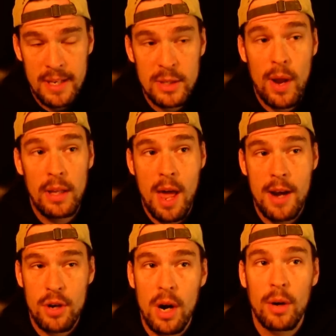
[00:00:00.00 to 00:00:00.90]
That's why a
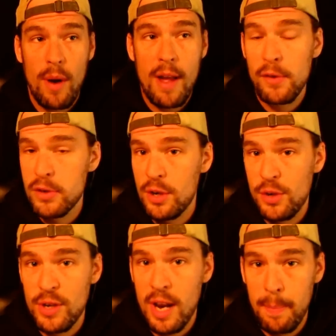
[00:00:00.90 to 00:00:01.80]
lot of target rifles are
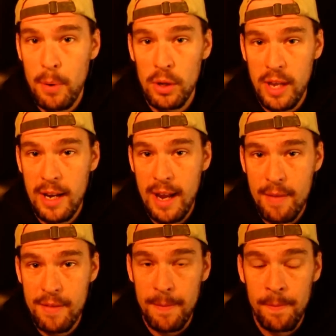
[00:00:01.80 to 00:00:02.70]
just kind of bulky and
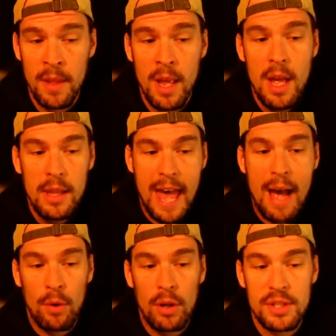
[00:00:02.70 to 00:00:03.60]
heavy.
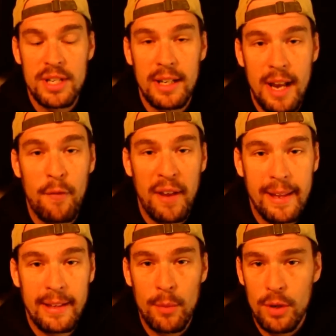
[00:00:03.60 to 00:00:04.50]
That will
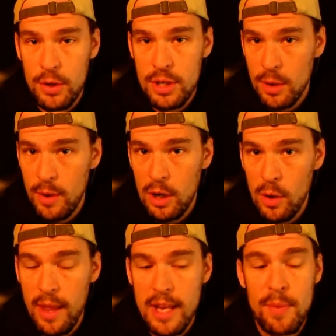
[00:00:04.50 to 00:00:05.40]
significantly reduce your
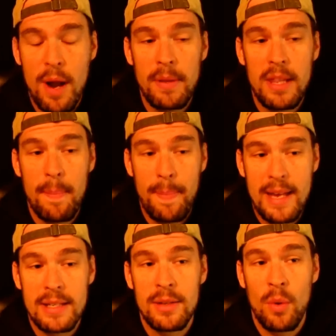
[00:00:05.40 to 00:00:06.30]
recoil. That's probably the
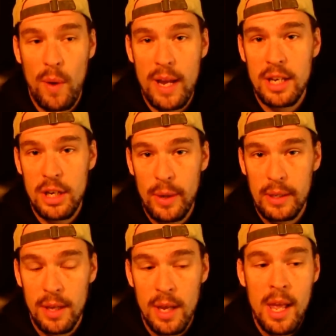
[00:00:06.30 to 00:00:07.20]
best way to do
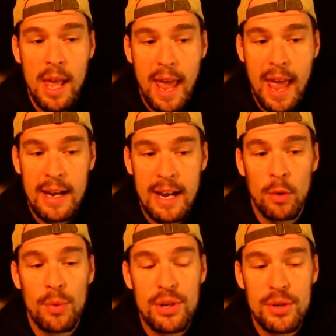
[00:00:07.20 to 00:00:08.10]
it. And
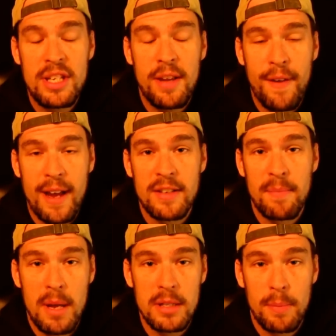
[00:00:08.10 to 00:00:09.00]
it'll reduce the effects
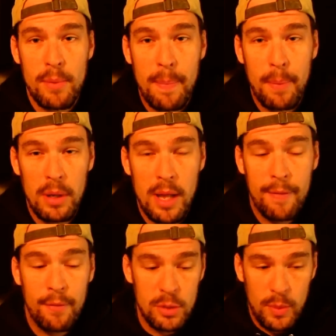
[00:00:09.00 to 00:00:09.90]
of muzzle brake pull
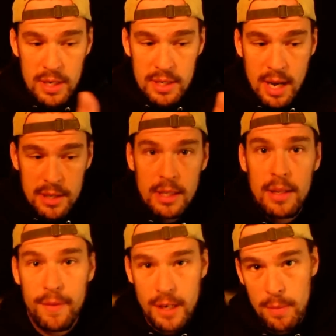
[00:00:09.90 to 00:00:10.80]
off, which we discussed in
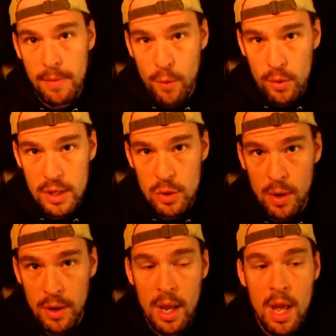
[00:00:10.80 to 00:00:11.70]
the video before this
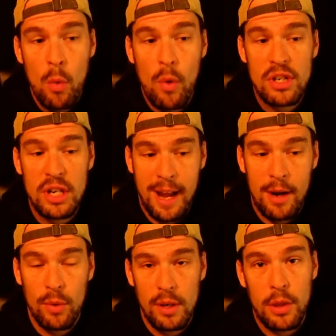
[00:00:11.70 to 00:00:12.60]
one, which
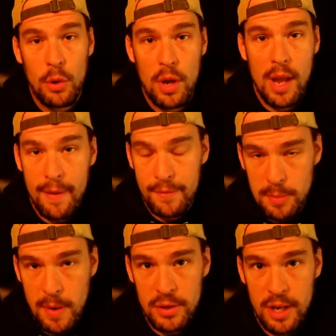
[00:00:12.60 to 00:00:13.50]
can really throw you off,
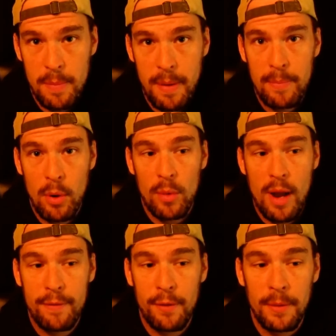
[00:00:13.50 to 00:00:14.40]
especially in a big bore
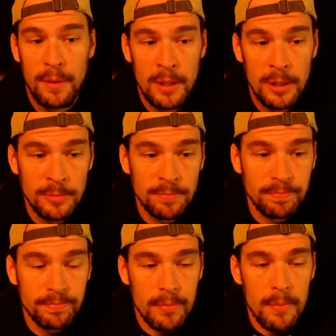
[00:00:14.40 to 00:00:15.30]
rifle.
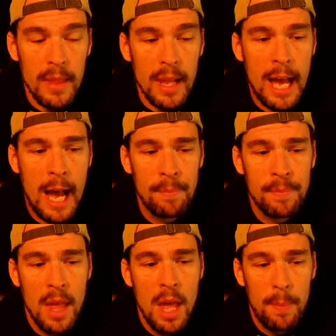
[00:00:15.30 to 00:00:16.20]

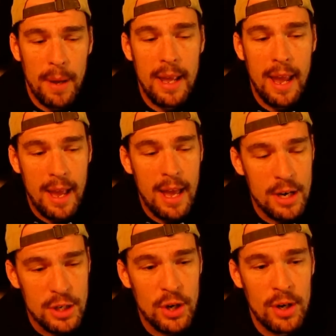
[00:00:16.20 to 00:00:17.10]
Um, but
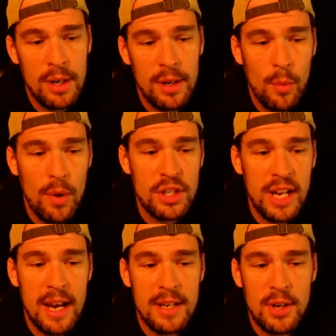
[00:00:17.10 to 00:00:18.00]
in a certain, once
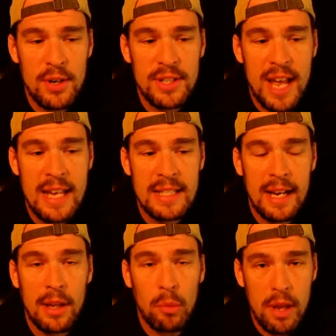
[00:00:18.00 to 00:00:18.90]
you get a certain size,
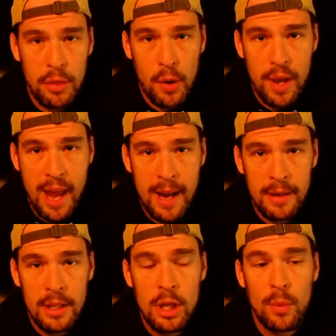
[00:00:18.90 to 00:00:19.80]
like a
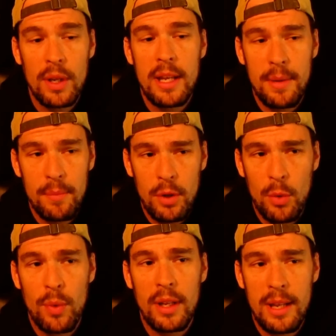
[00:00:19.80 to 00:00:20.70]
338, you really,
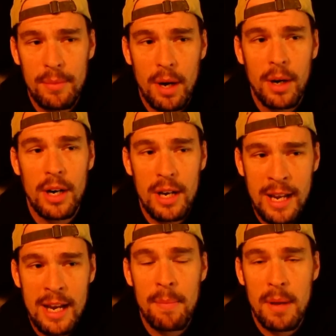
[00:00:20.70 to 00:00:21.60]
you really are going to
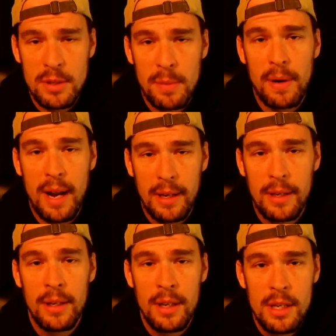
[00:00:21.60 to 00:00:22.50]
need a muzzle
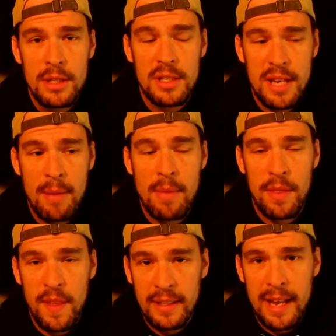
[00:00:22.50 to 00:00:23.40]
brake to tame
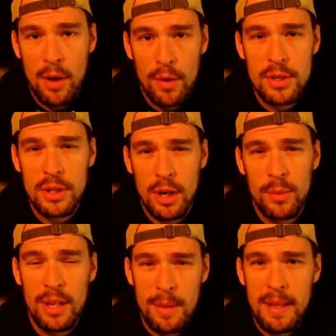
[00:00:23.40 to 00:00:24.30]
that thing down, or it's going
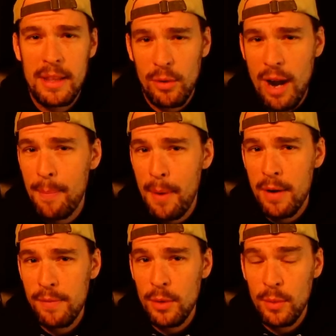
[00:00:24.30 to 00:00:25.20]
to really beat the crap
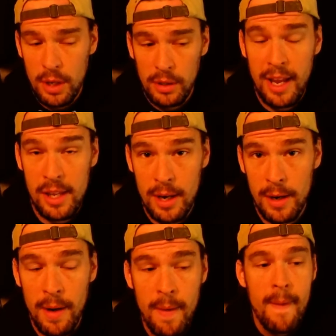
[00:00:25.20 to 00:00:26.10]
out of you when you're laying
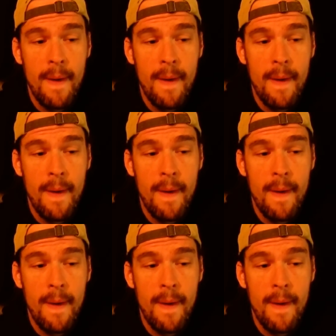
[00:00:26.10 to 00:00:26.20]
there.